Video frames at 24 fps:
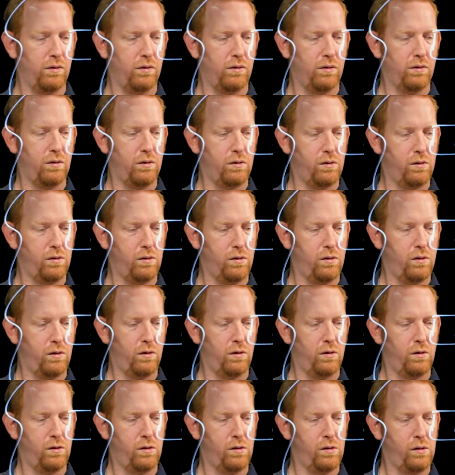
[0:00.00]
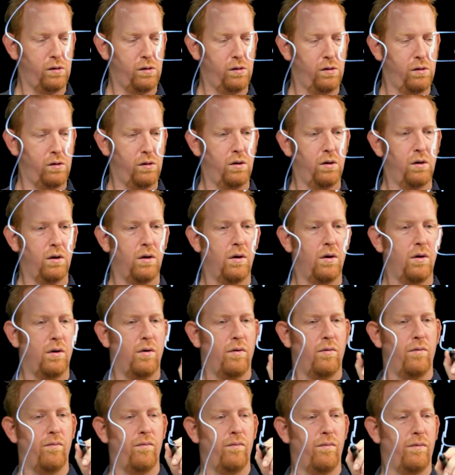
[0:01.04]

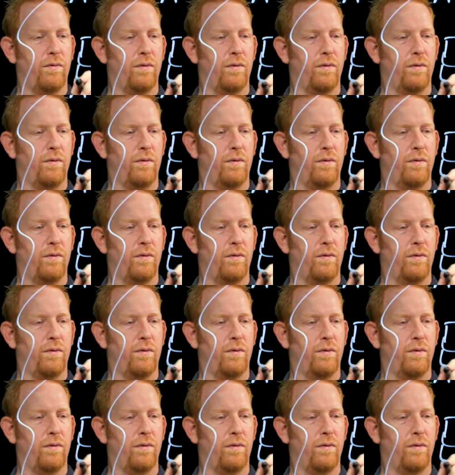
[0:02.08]
(no one is talking)